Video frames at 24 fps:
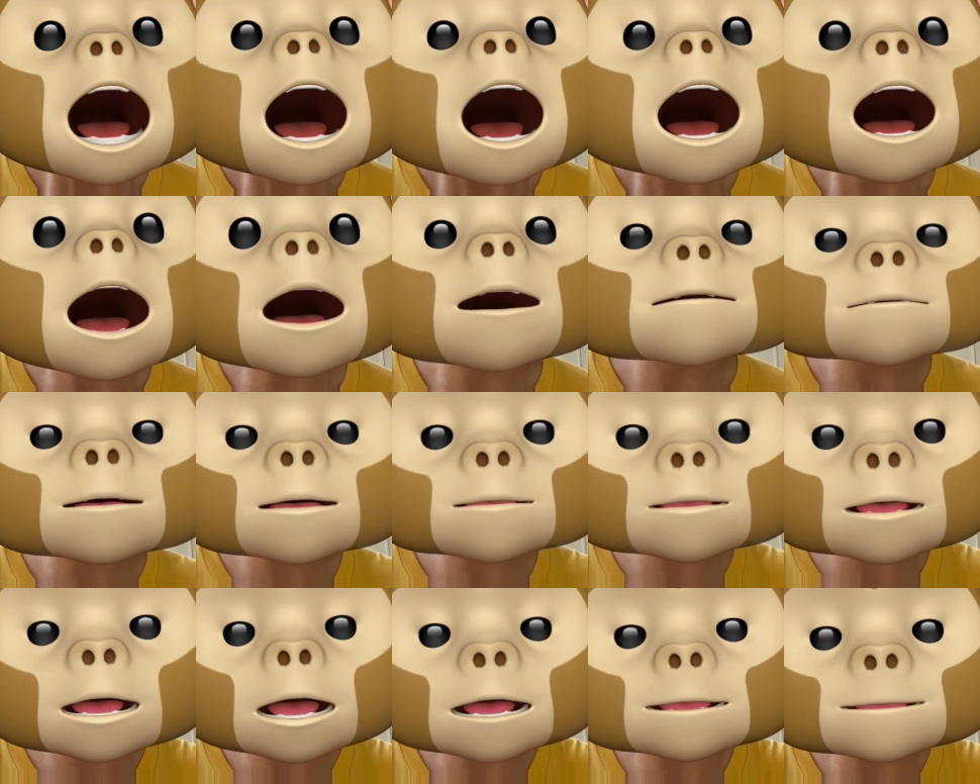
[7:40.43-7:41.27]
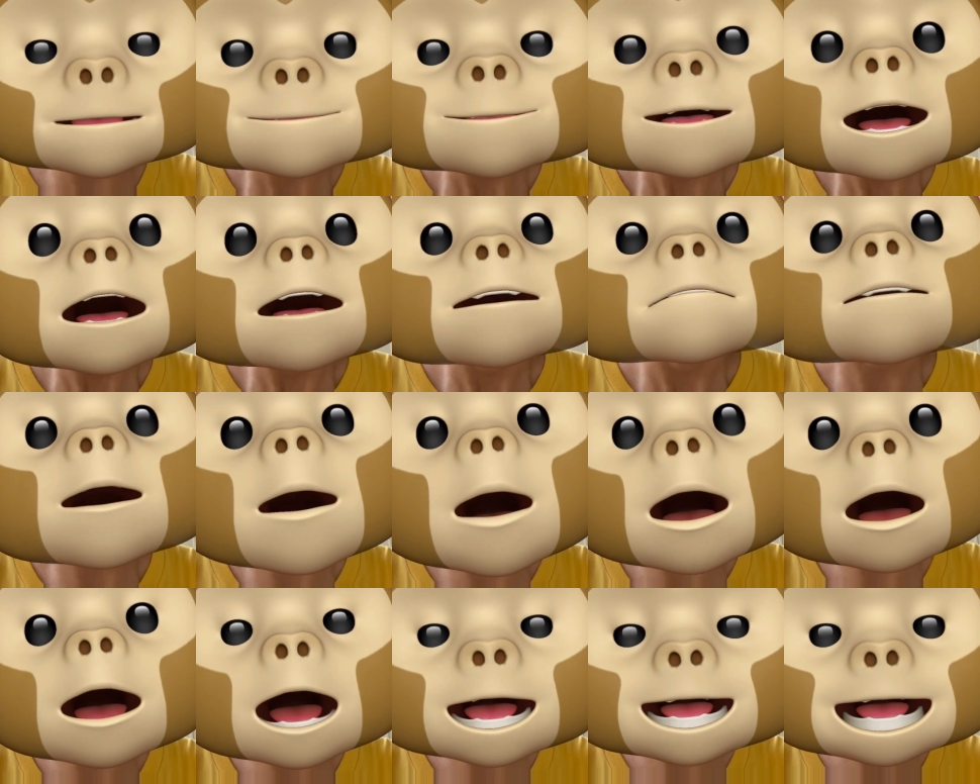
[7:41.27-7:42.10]
Overall,
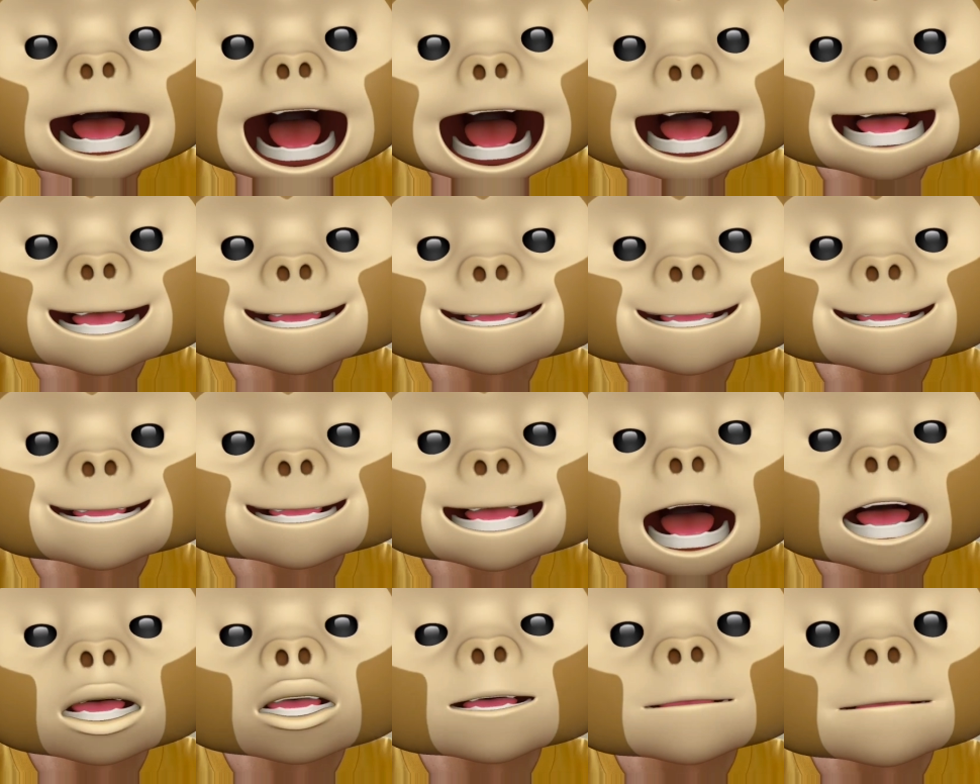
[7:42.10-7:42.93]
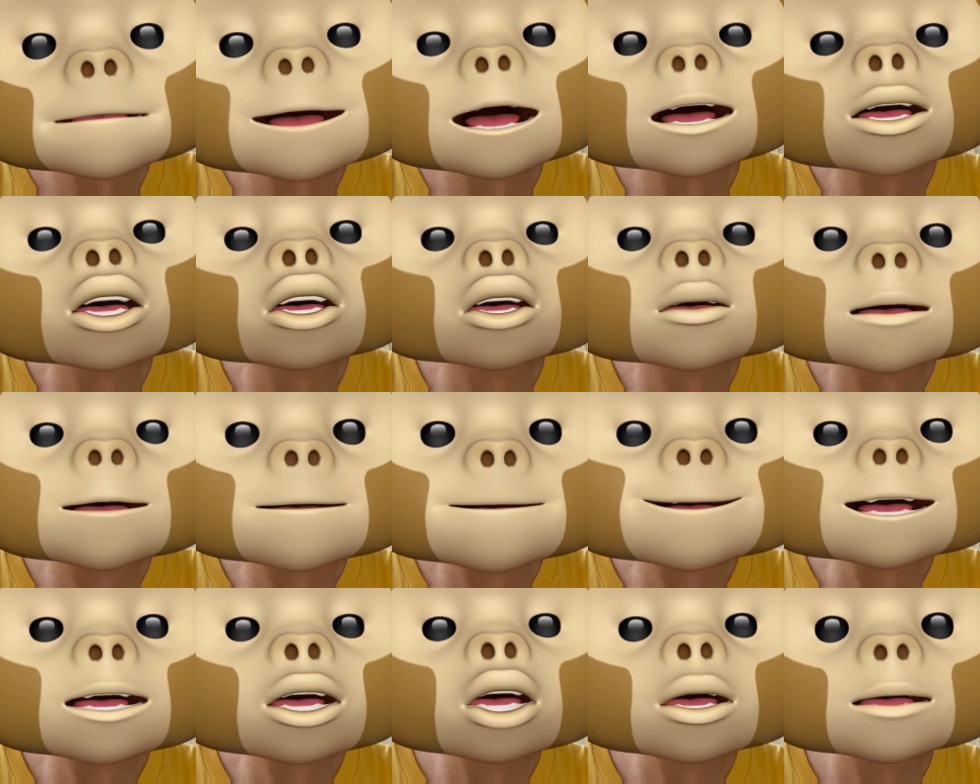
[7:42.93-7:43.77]
for online discussion boards to
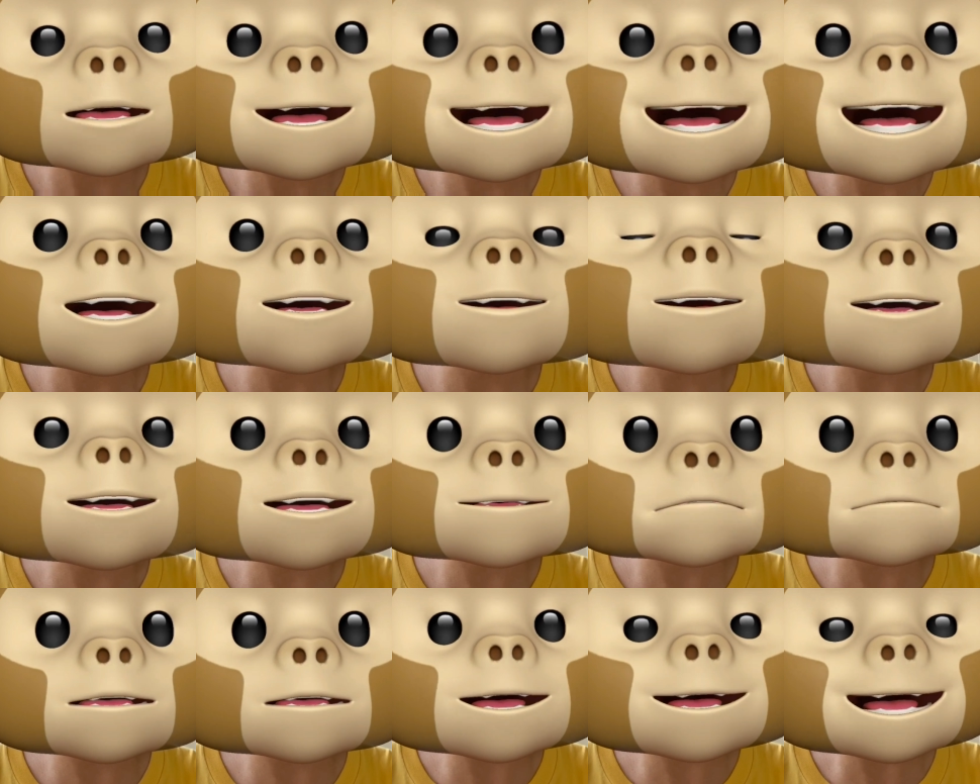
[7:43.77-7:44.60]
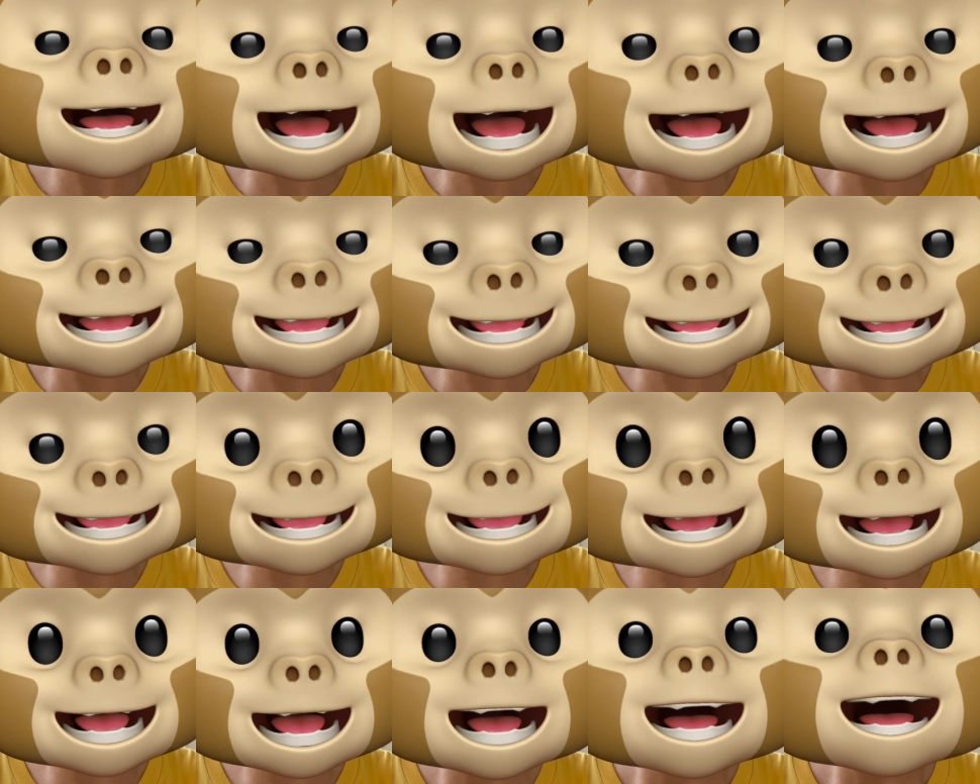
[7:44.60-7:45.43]
be truly useful in
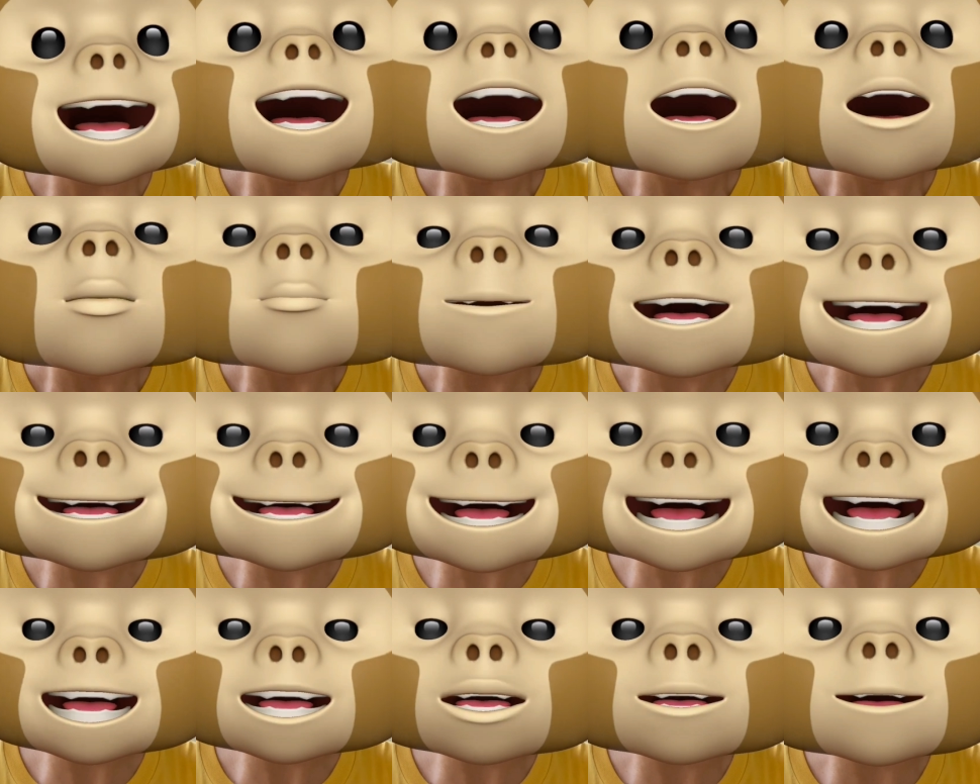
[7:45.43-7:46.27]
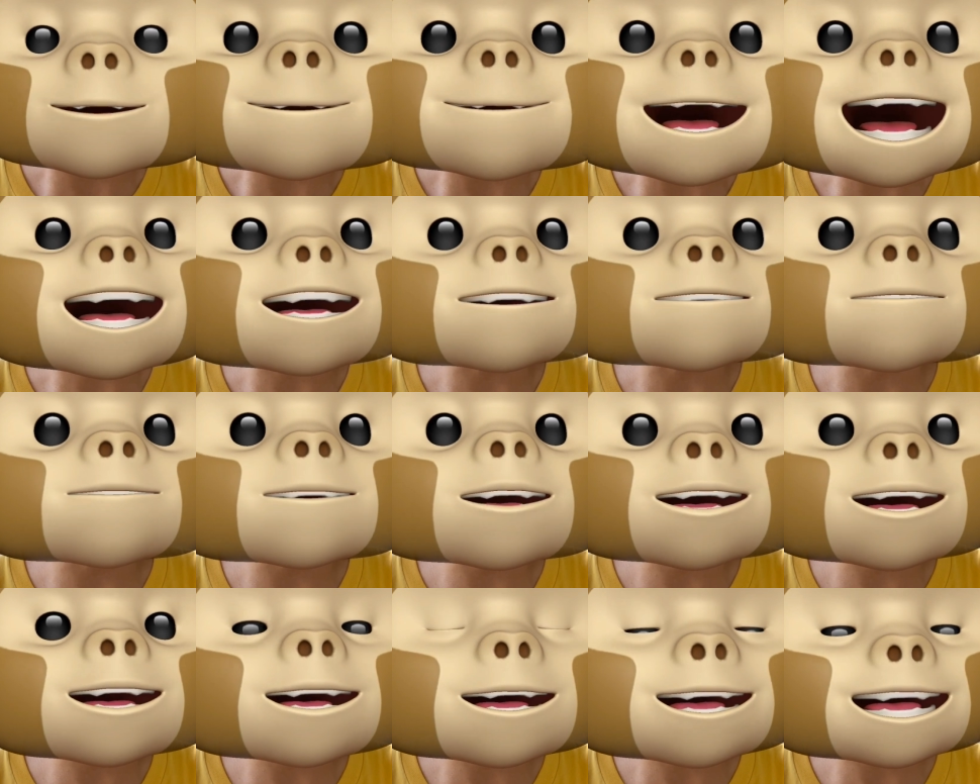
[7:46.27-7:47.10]
learning, we need to make
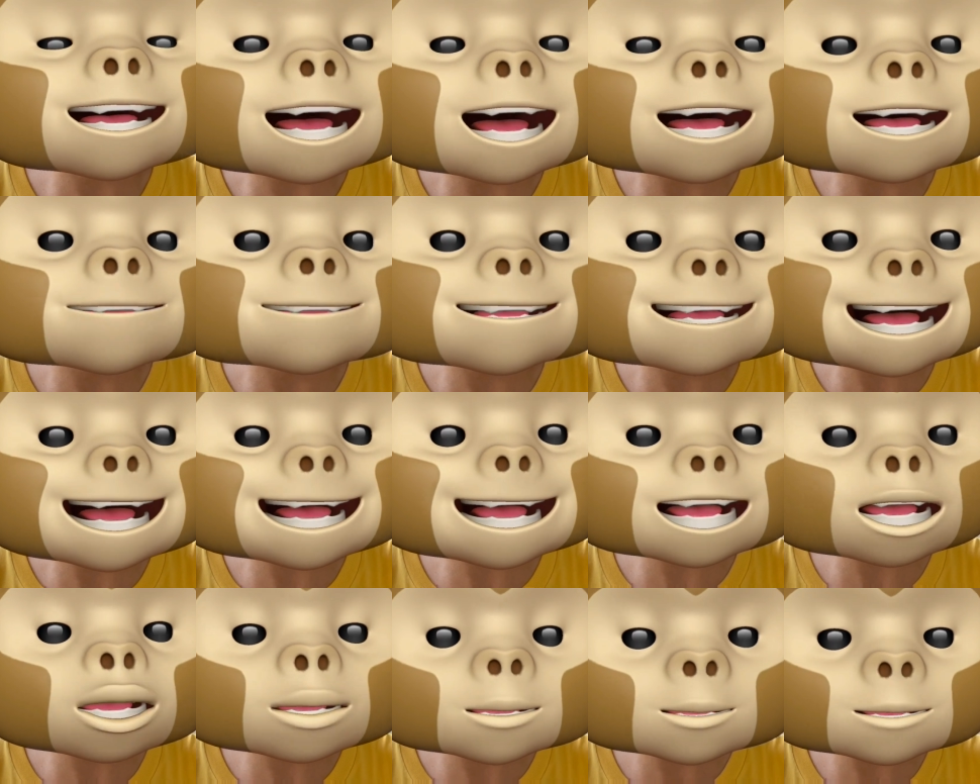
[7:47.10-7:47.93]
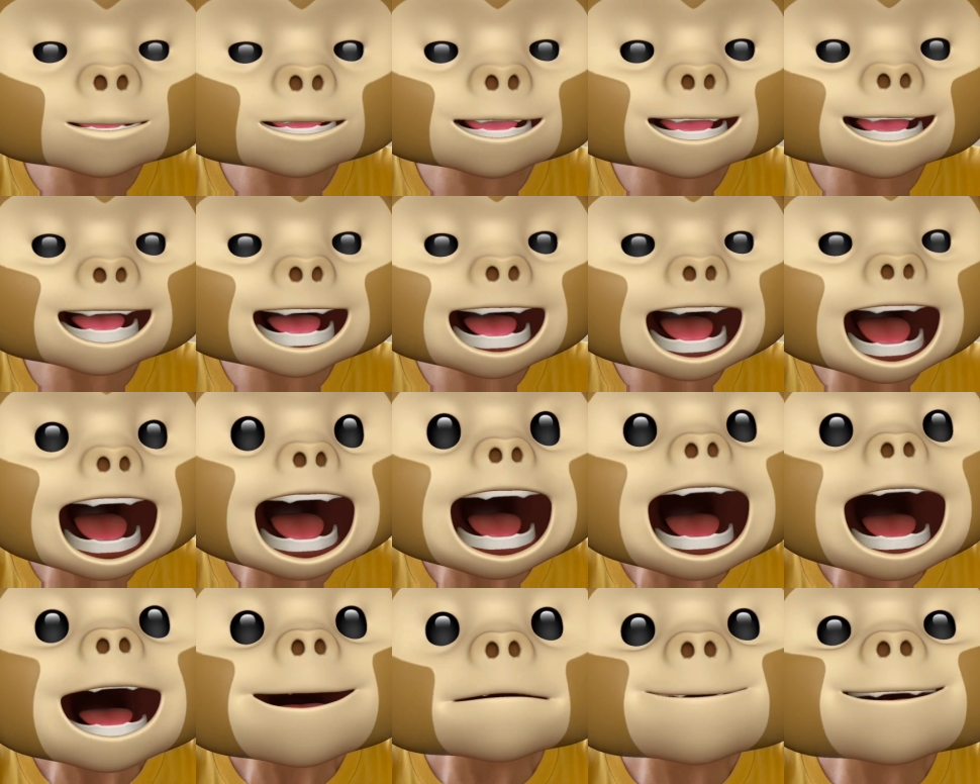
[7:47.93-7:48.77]
full use of this tool.
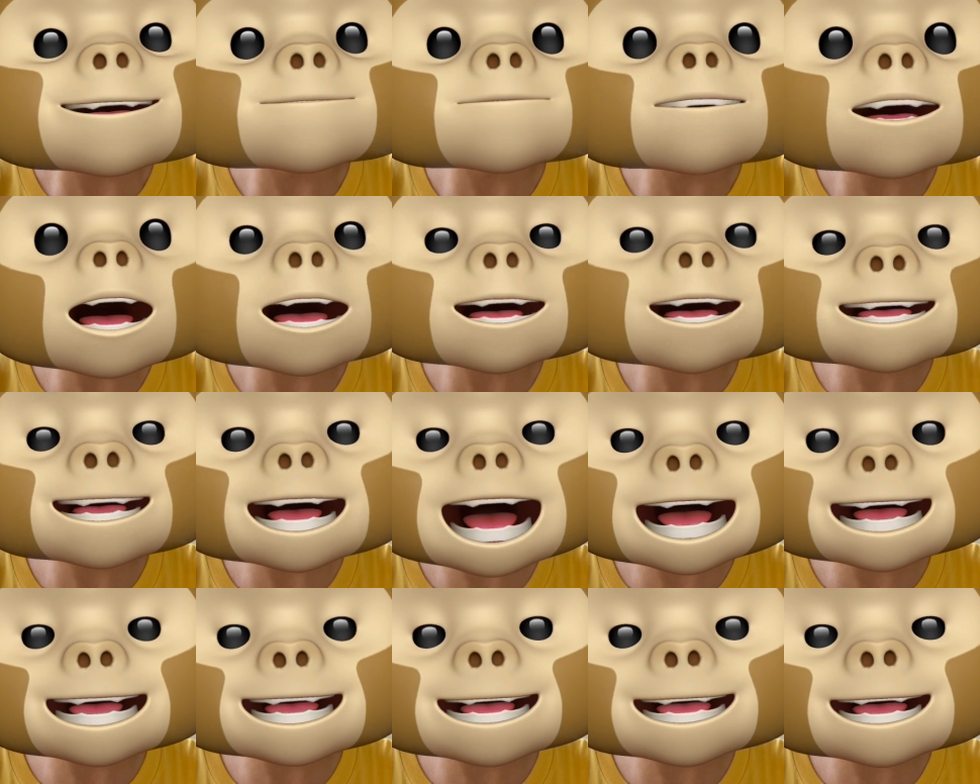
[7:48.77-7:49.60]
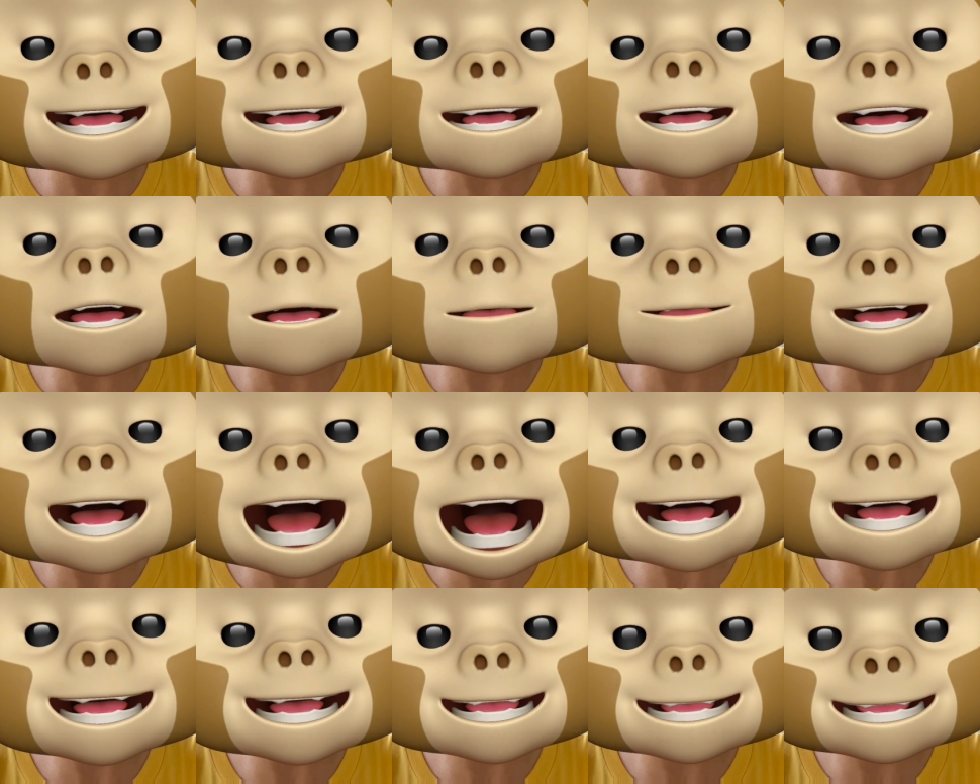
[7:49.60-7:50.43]
Before starting
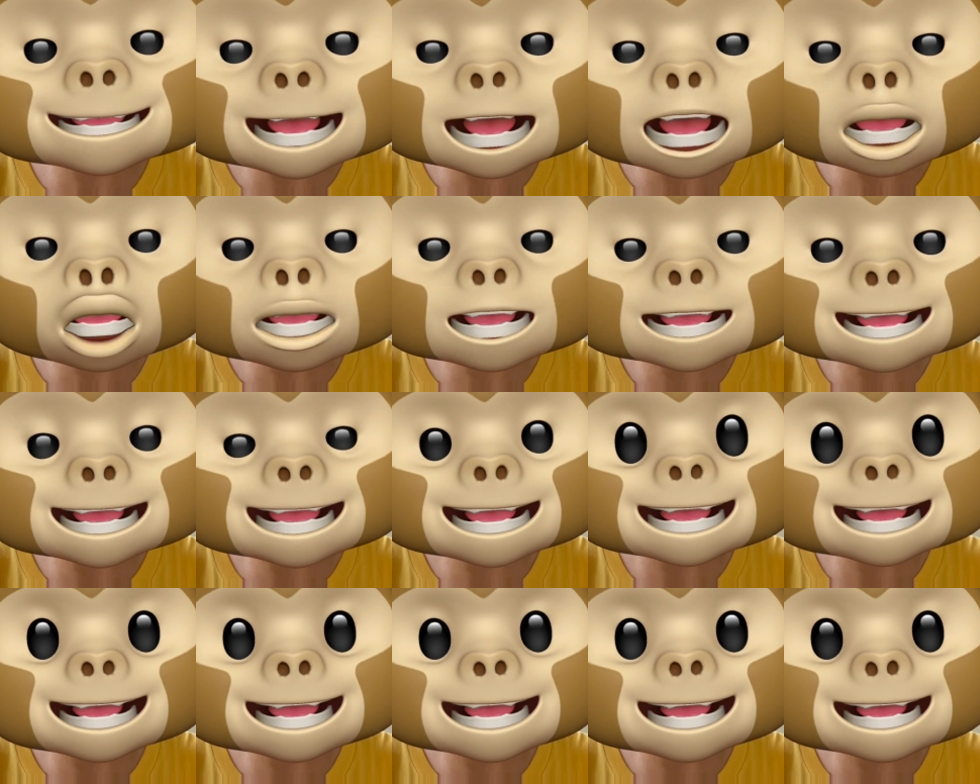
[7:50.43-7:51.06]
online discussion,